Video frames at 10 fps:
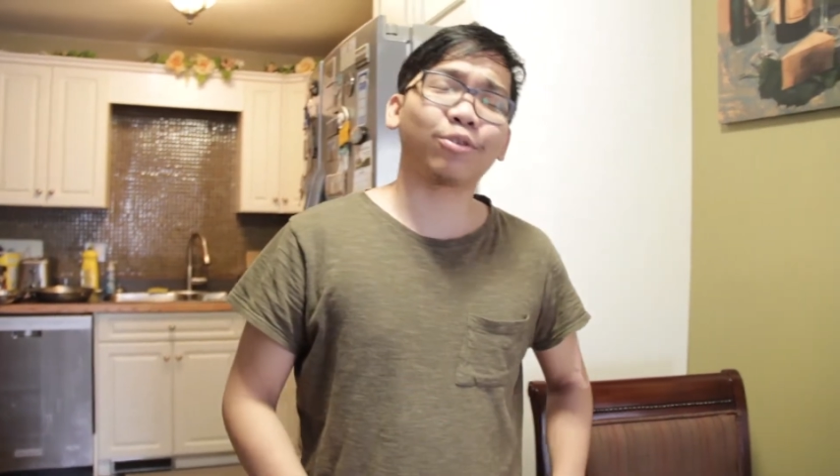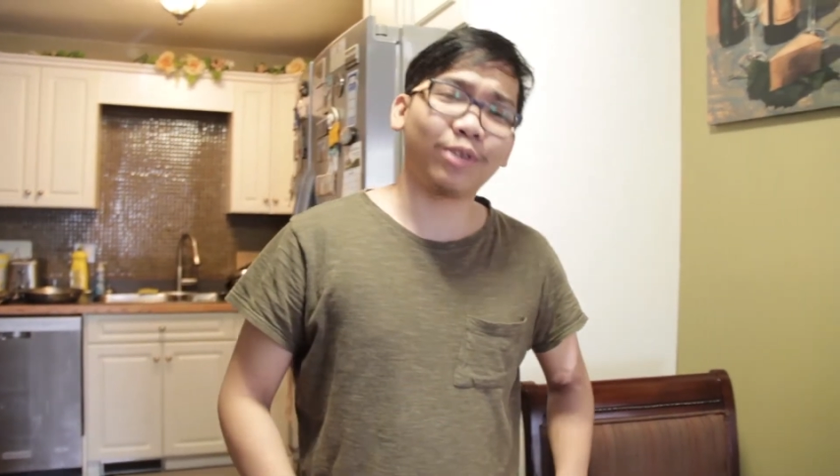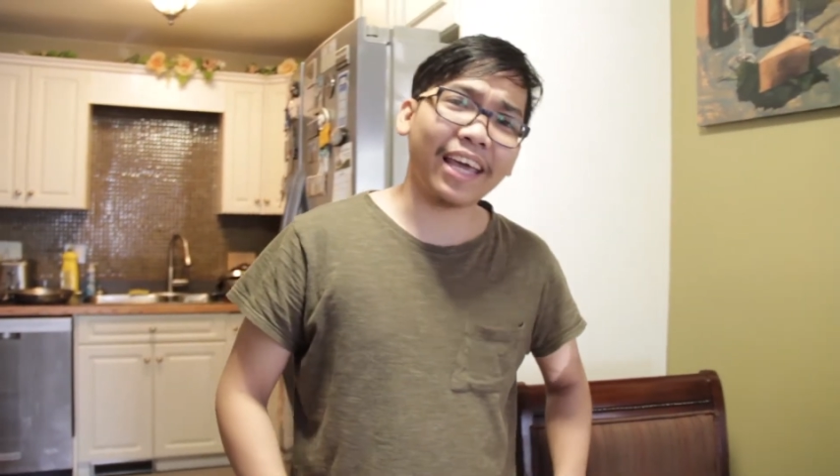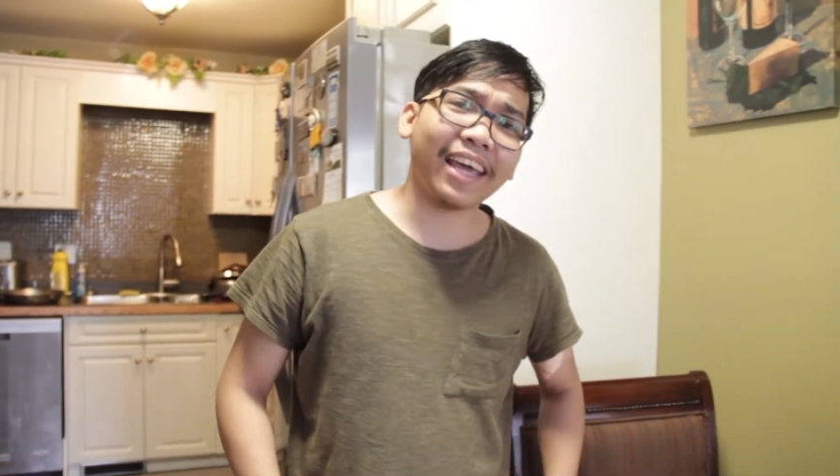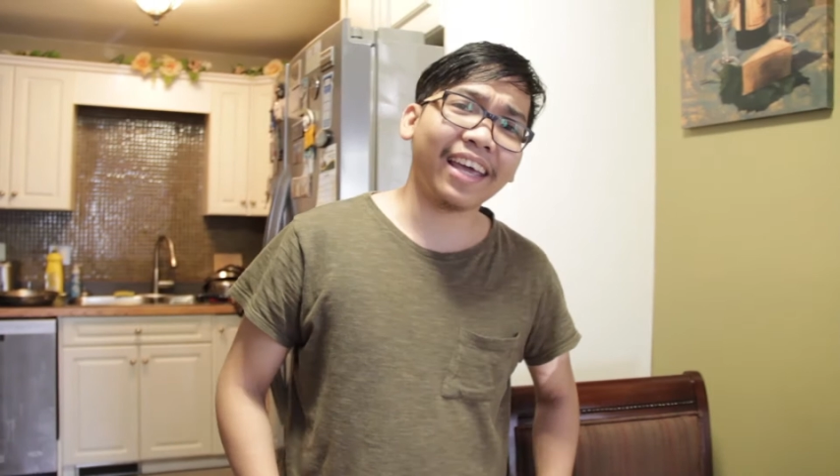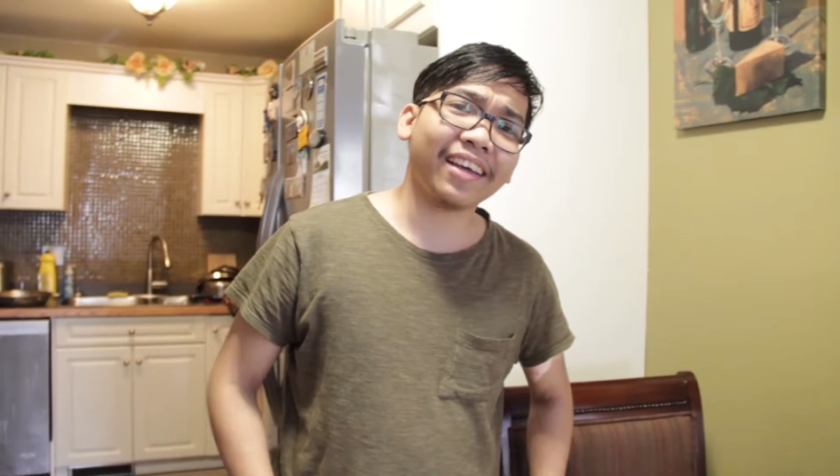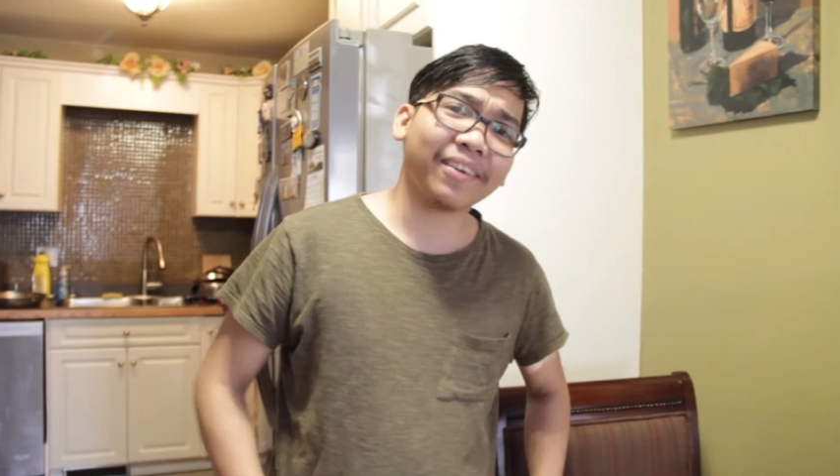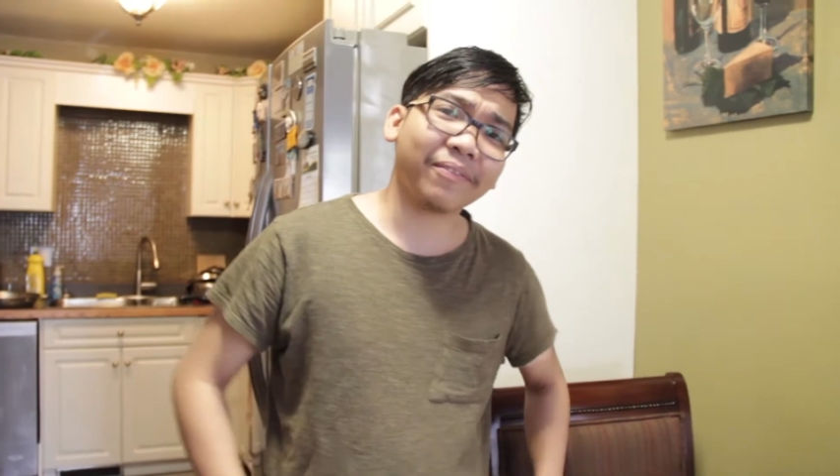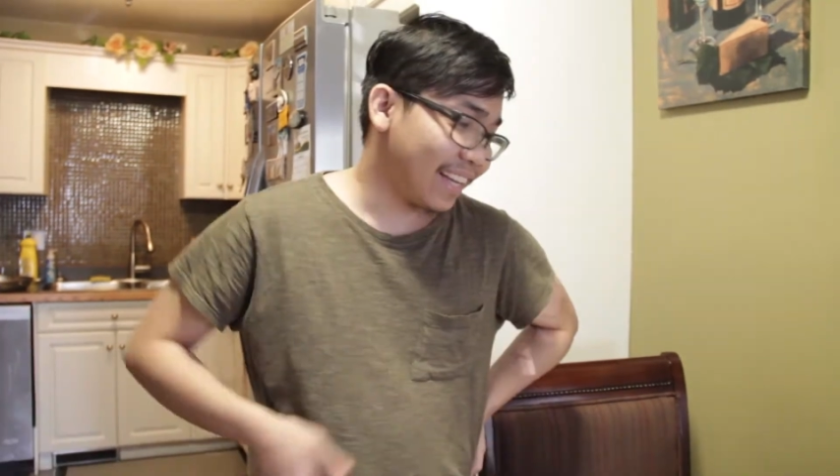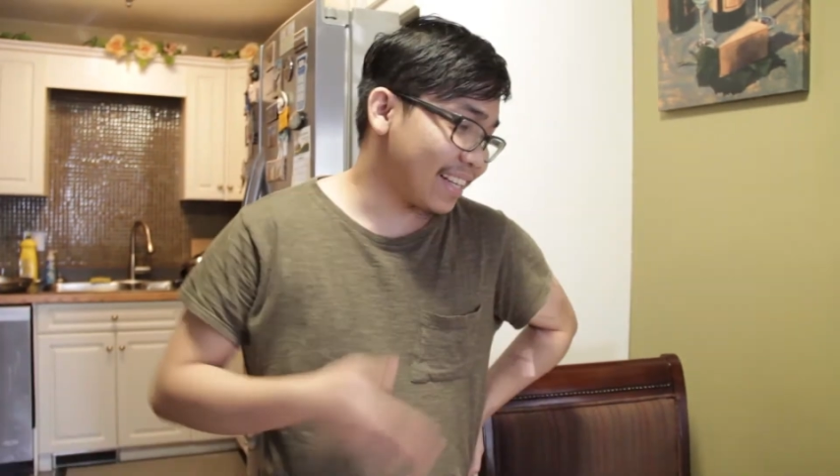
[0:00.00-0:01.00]
today
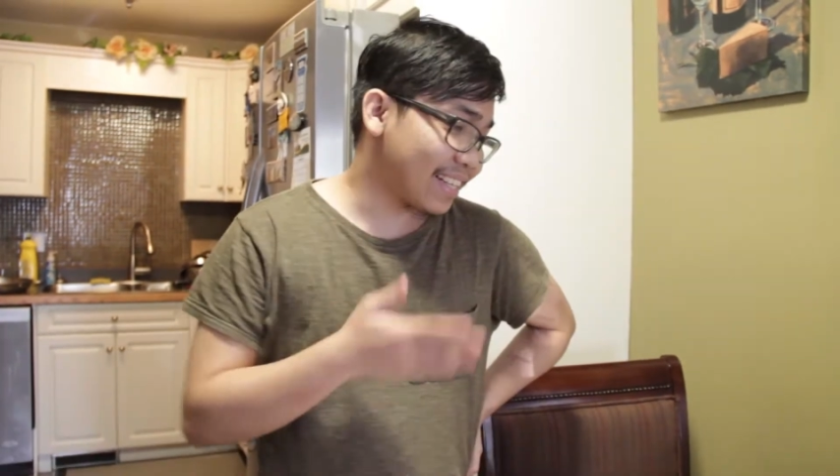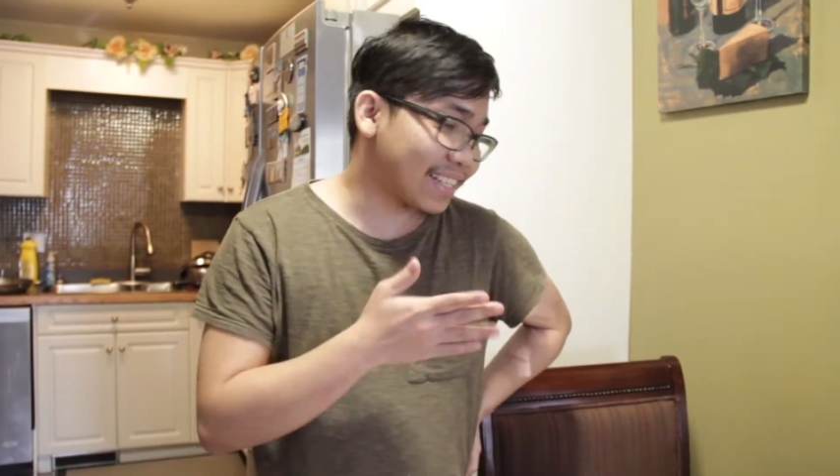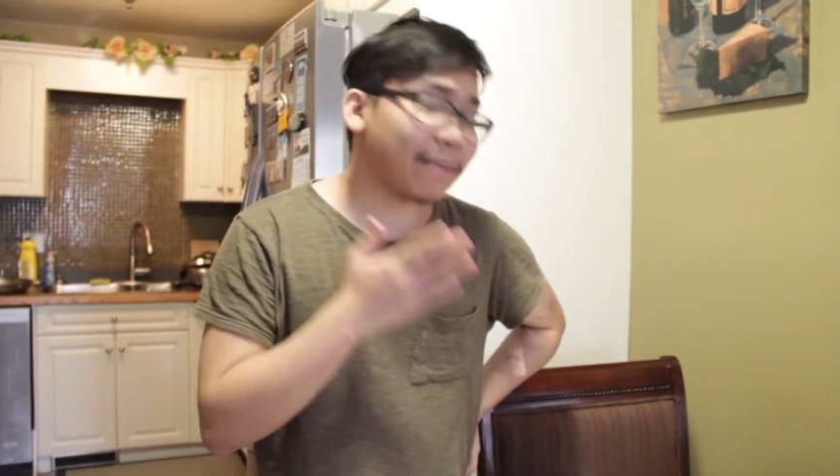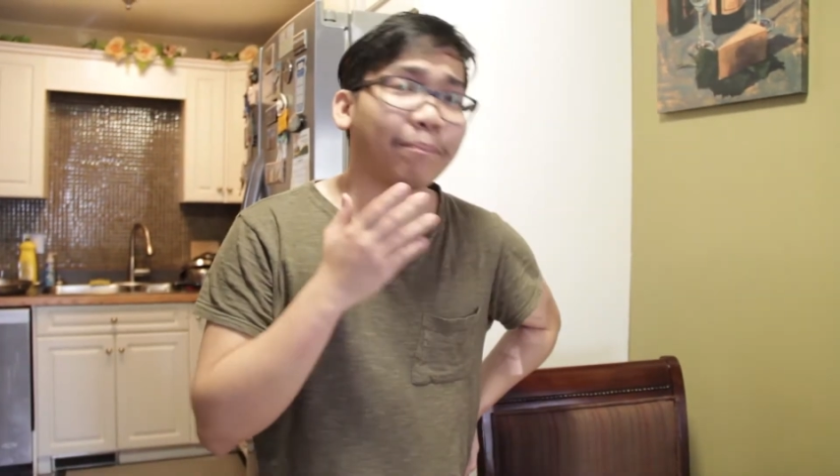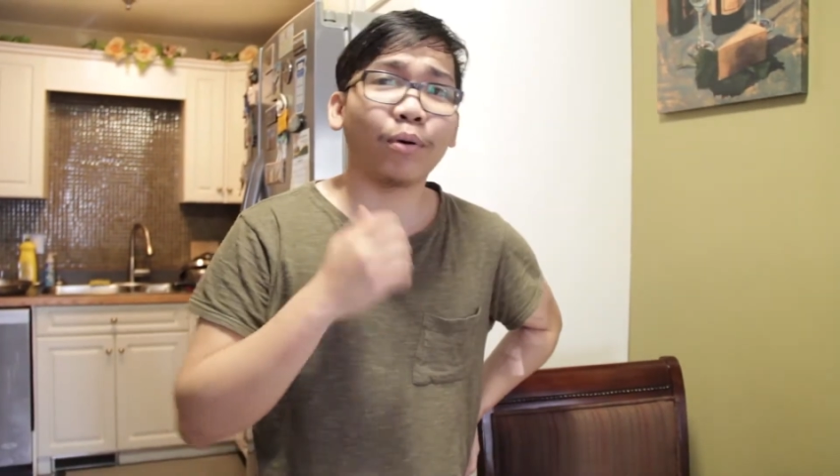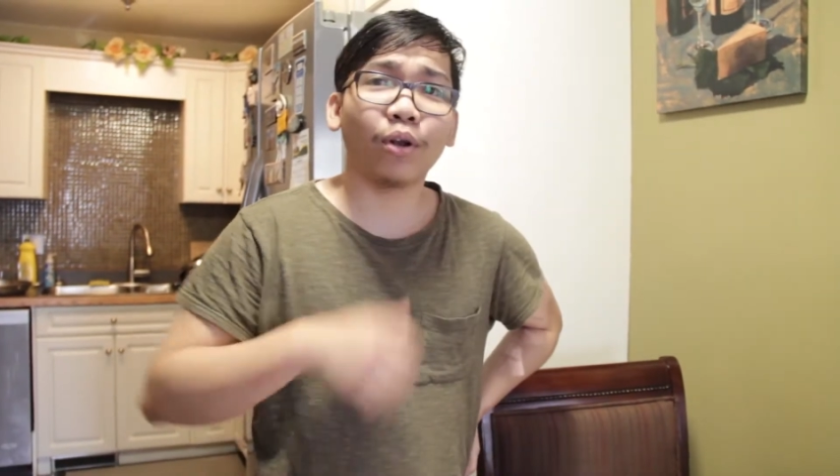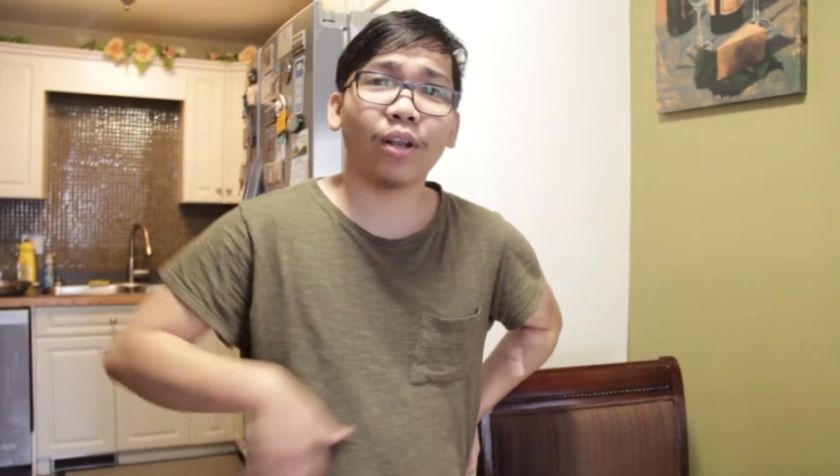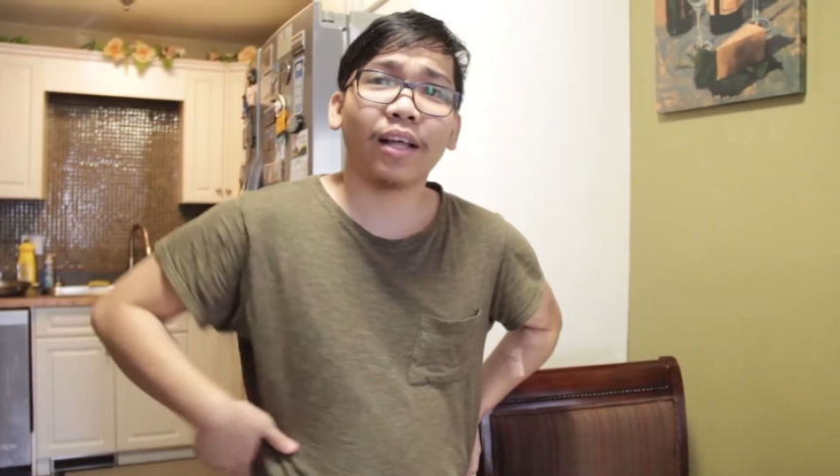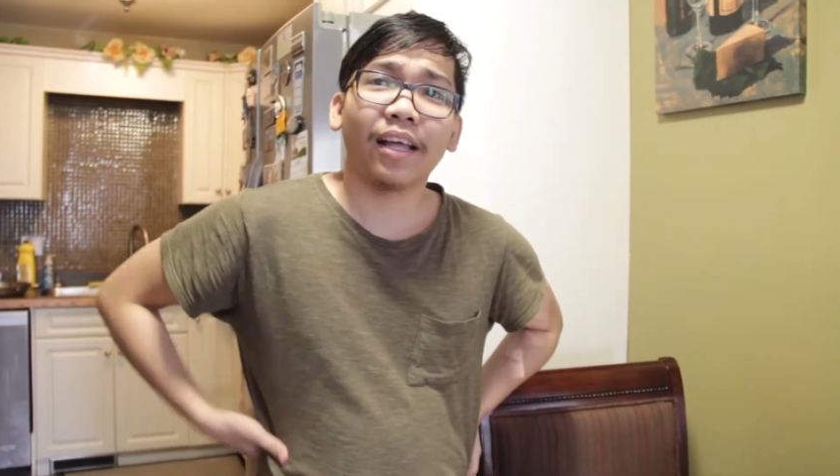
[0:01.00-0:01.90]
is a simple